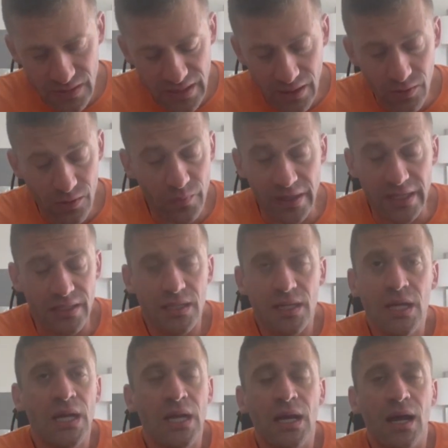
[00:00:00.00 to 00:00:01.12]
how it went.
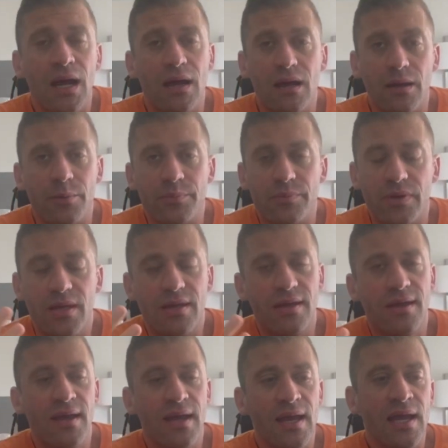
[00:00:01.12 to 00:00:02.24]

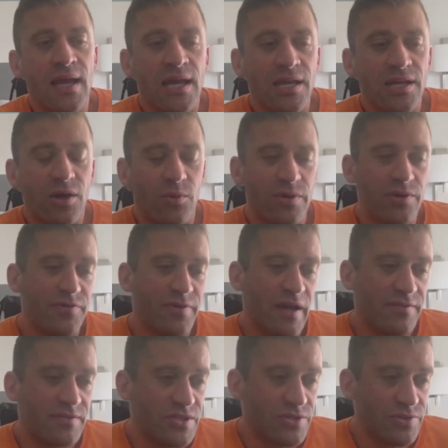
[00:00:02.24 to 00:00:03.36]

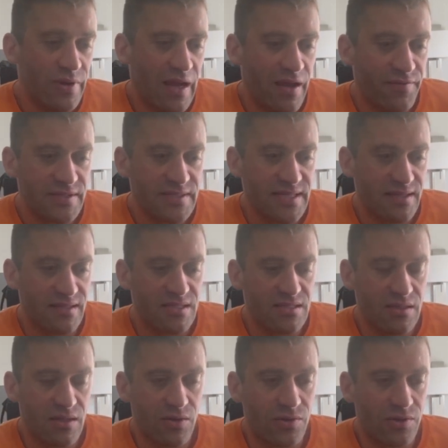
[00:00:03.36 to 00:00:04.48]
105.2, half a second
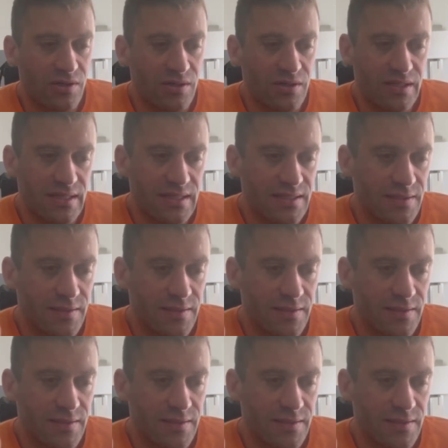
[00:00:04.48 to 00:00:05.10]
slower.